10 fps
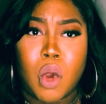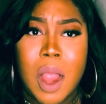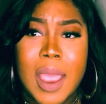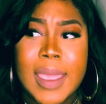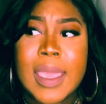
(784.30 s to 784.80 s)

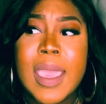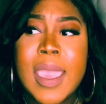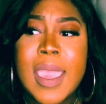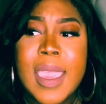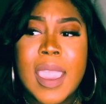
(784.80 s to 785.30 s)
crying.
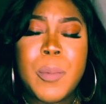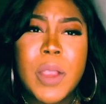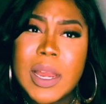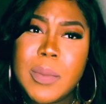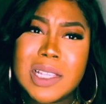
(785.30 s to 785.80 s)
And
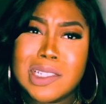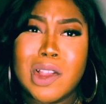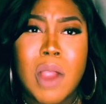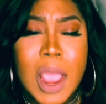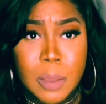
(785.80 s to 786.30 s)
pretty much they're
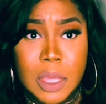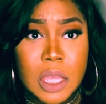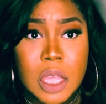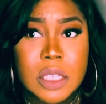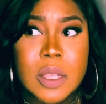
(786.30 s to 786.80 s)
crying because